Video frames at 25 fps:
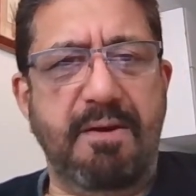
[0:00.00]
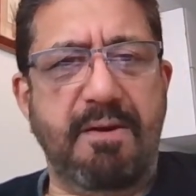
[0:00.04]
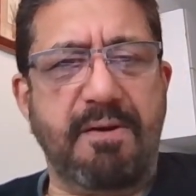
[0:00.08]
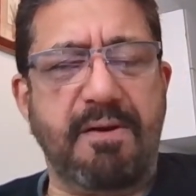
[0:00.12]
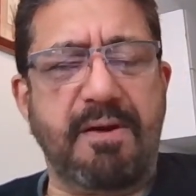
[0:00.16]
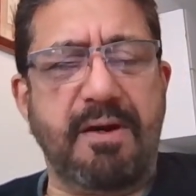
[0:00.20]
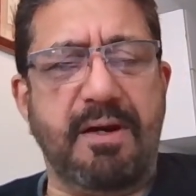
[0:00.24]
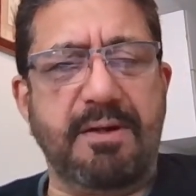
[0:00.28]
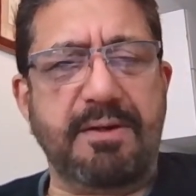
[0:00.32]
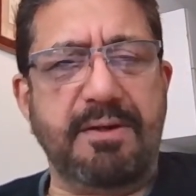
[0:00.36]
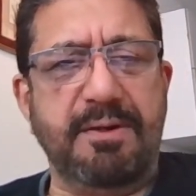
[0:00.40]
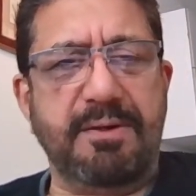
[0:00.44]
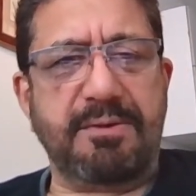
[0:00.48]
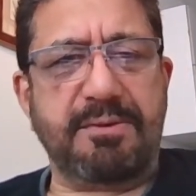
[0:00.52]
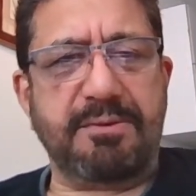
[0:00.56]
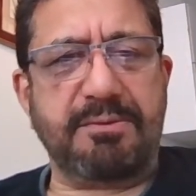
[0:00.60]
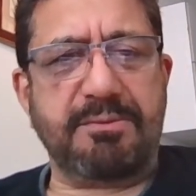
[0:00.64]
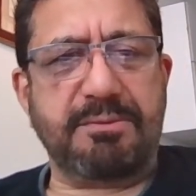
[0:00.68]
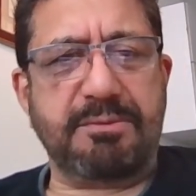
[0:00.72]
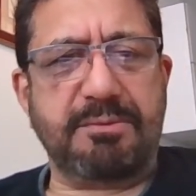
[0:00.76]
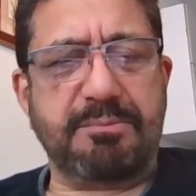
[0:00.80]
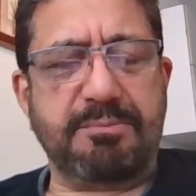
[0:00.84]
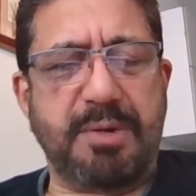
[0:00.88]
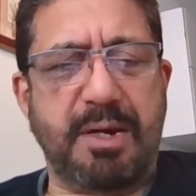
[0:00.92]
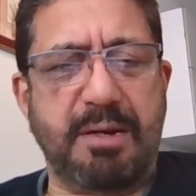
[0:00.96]
got
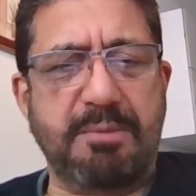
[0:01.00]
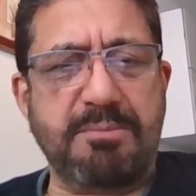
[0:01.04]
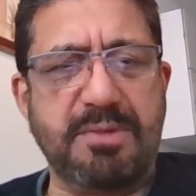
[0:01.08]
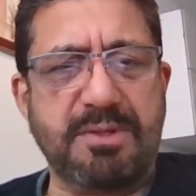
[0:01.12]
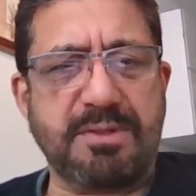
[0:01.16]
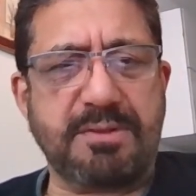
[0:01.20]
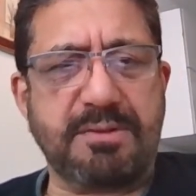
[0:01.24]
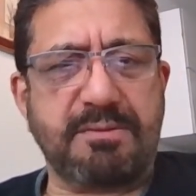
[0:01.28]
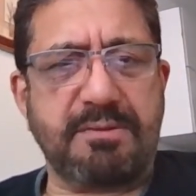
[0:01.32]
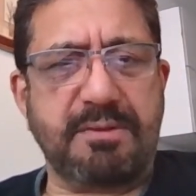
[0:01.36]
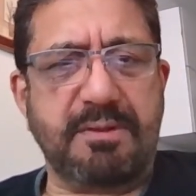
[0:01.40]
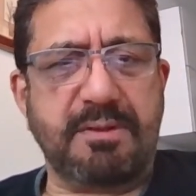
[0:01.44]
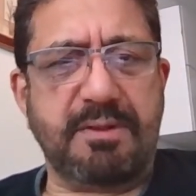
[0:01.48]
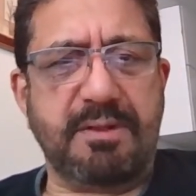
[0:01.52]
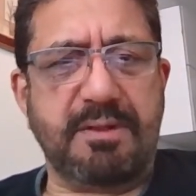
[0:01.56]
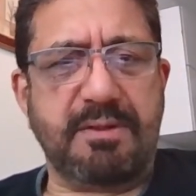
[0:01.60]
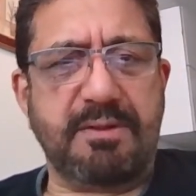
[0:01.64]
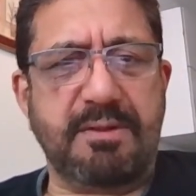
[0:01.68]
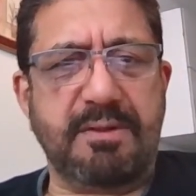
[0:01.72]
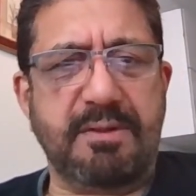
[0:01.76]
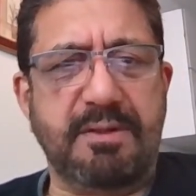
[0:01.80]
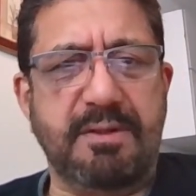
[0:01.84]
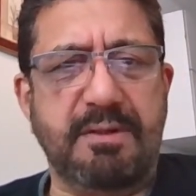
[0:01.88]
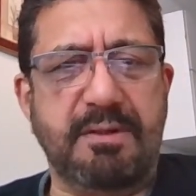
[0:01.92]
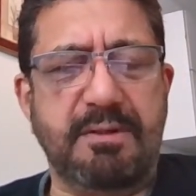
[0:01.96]
into palmistry
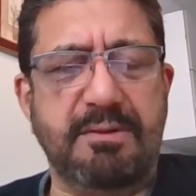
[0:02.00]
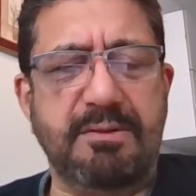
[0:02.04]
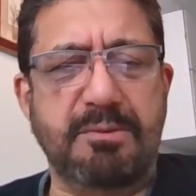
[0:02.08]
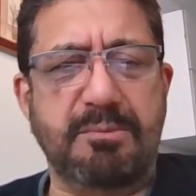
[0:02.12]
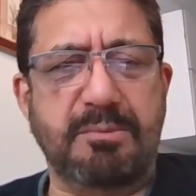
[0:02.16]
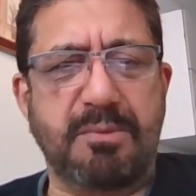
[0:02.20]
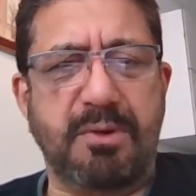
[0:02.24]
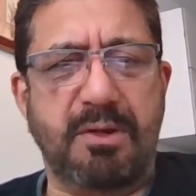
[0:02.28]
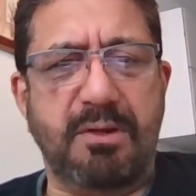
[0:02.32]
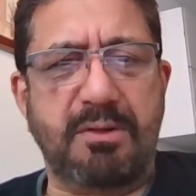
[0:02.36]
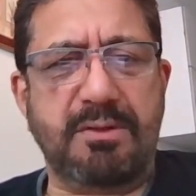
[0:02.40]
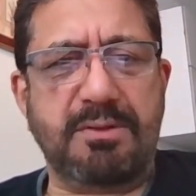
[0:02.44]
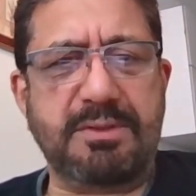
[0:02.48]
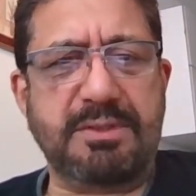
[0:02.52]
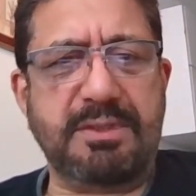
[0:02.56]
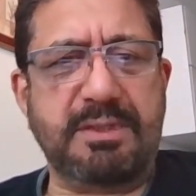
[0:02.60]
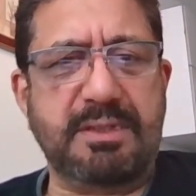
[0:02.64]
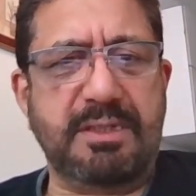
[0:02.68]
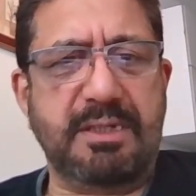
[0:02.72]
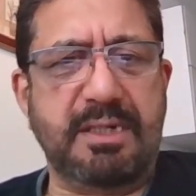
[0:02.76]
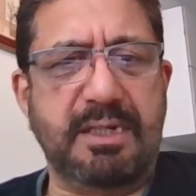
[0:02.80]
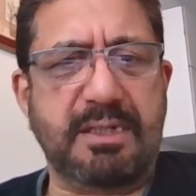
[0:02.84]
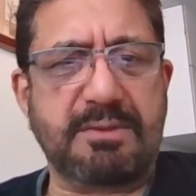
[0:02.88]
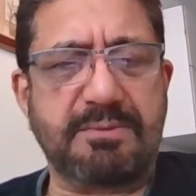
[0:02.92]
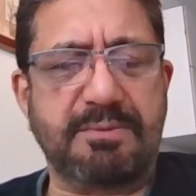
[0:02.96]
and
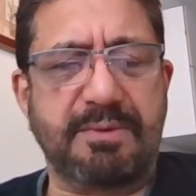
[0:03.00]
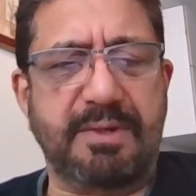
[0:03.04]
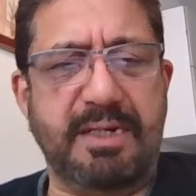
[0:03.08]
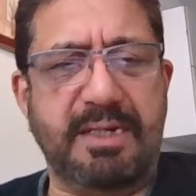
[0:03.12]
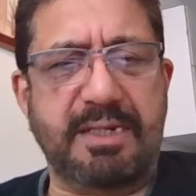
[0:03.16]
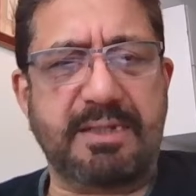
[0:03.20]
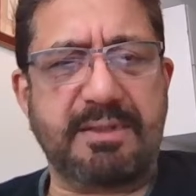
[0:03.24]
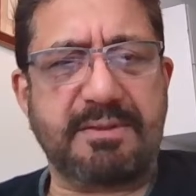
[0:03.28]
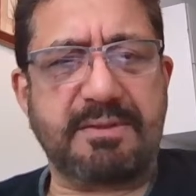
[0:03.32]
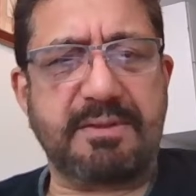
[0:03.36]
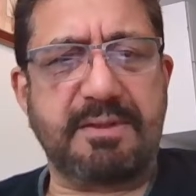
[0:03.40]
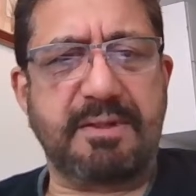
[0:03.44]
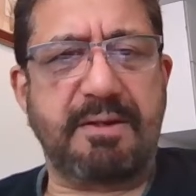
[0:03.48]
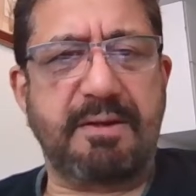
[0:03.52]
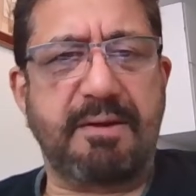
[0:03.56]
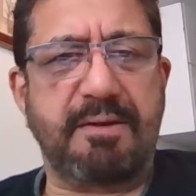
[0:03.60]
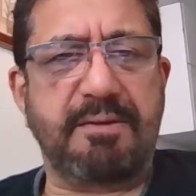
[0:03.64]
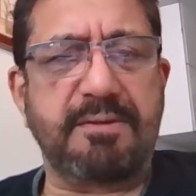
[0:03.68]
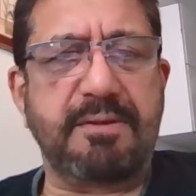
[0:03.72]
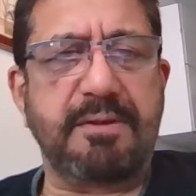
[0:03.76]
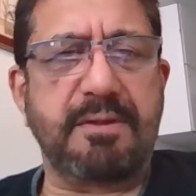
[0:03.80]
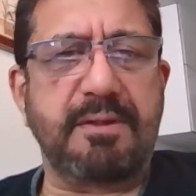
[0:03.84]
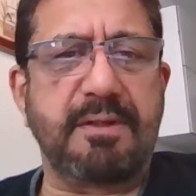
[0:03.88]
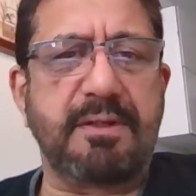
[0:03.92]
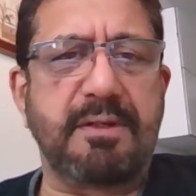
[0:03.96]
numerology, as well as
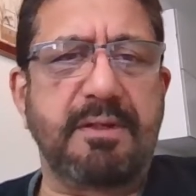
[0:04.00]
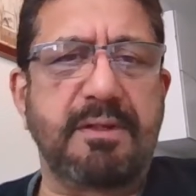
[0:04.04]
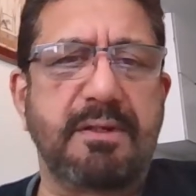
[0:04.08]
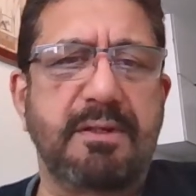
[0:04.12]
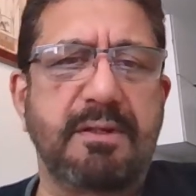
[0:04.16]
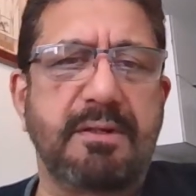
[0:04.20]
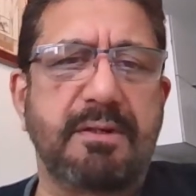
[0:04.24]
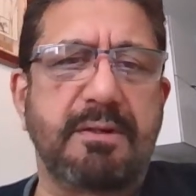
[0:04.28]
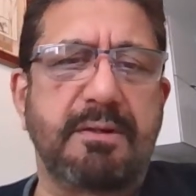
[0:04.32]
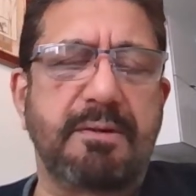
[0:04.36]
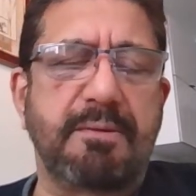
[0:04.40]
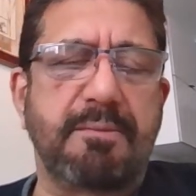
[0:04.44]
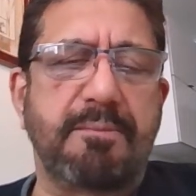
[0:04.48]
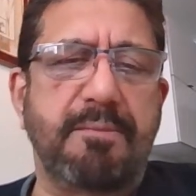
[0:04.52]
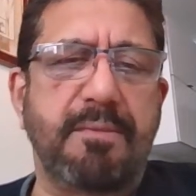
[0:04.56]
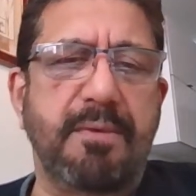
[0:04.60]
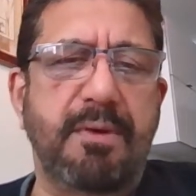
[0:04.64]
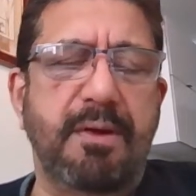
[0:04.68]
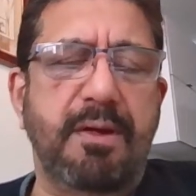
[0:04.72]
the